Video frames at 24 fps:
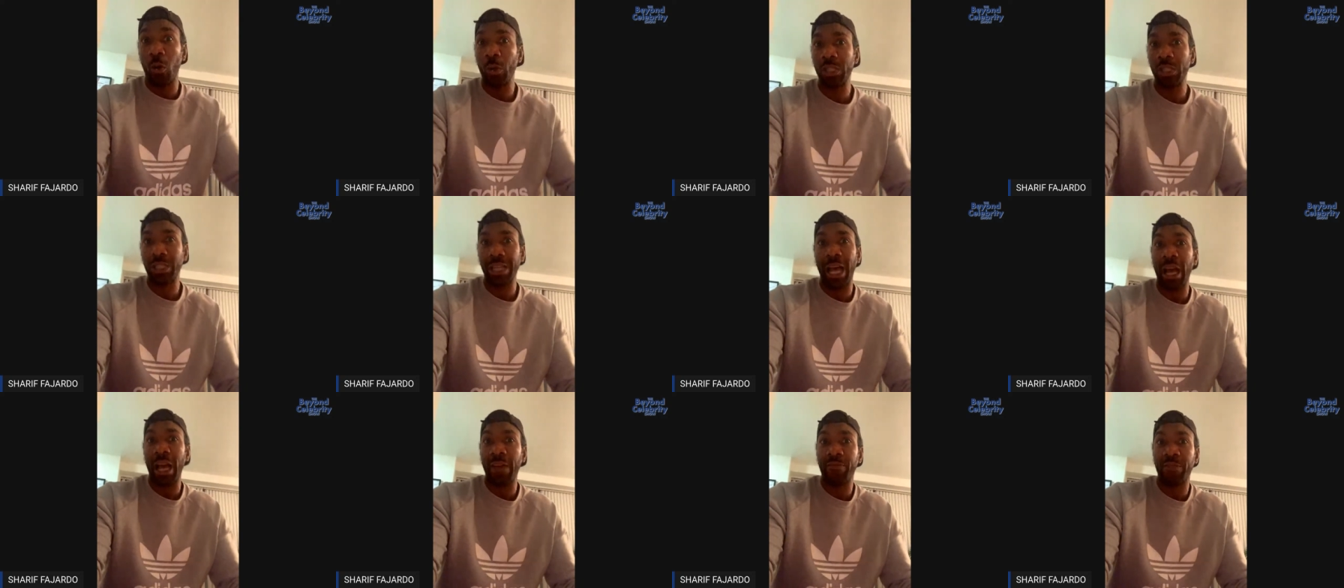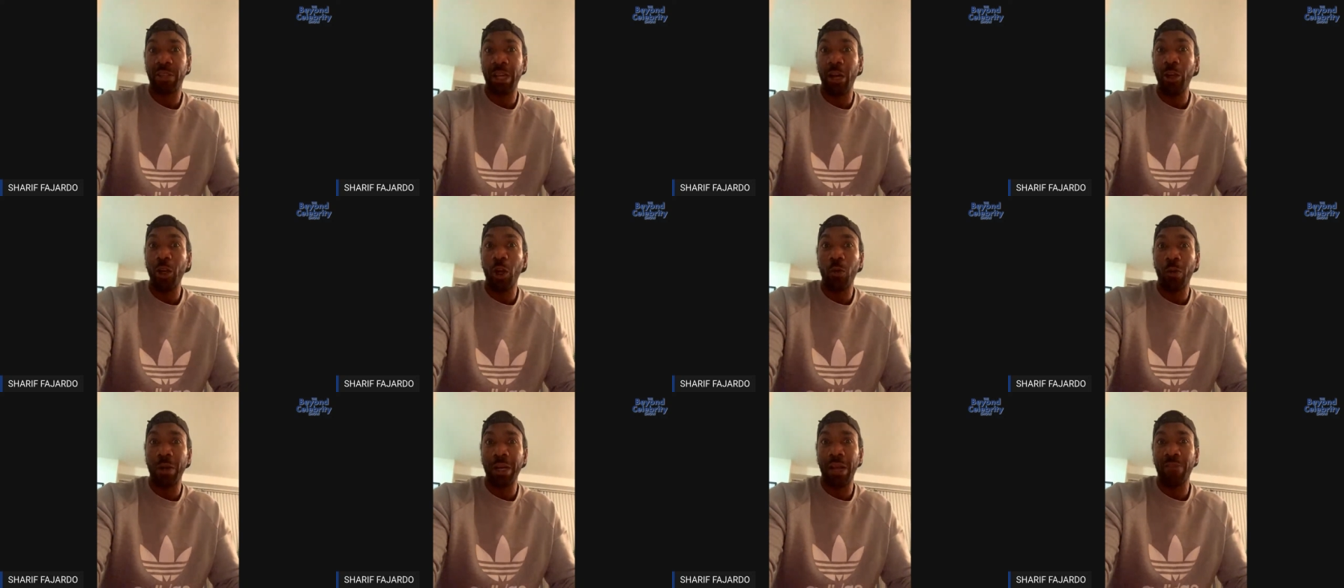which I've done
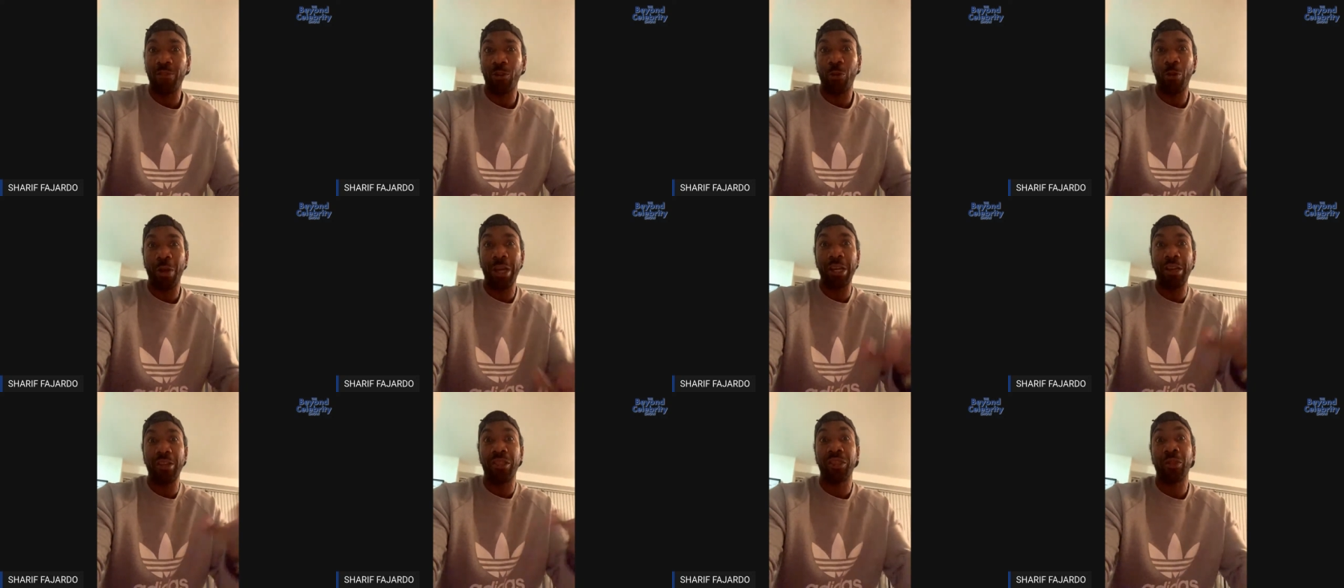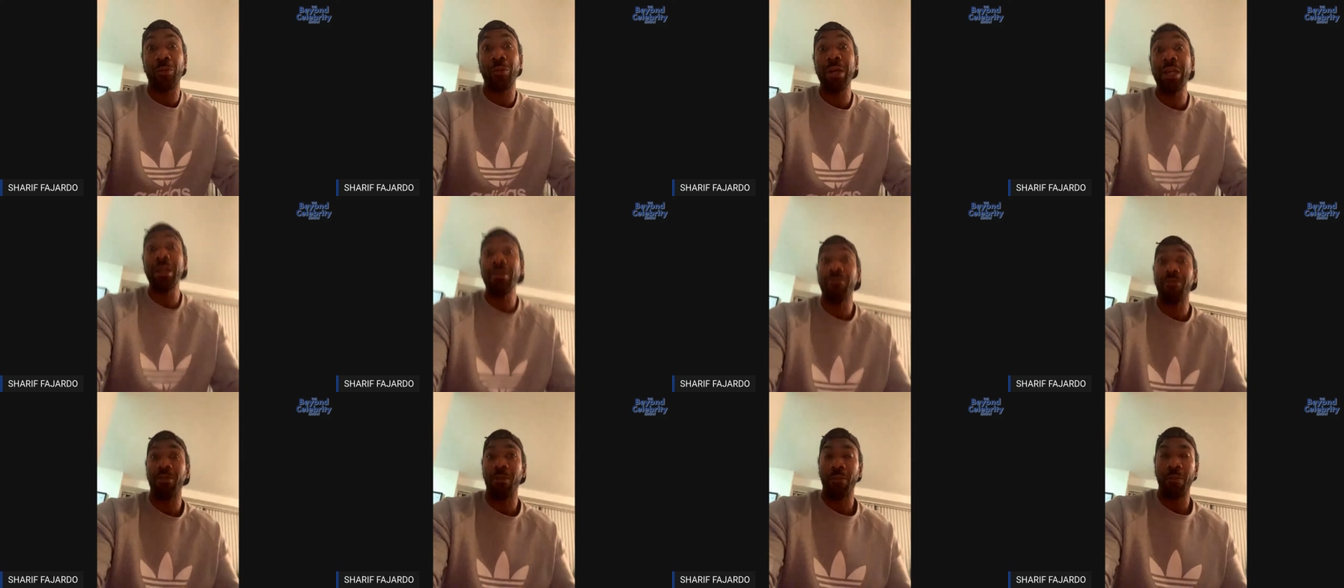already. I've created 3
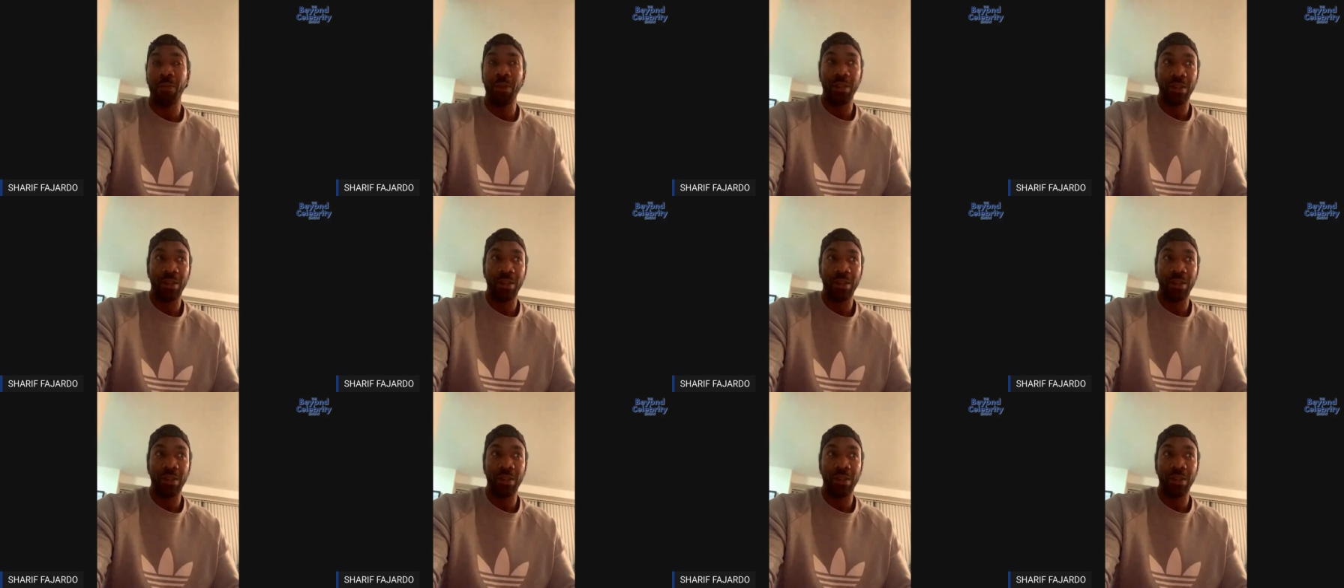of them.